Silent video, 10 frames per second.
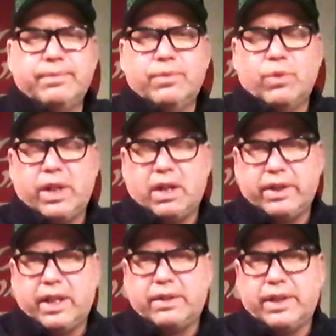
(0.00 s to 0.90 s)
went
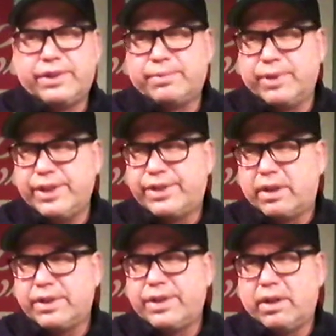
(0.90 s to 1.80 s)
on there and did some research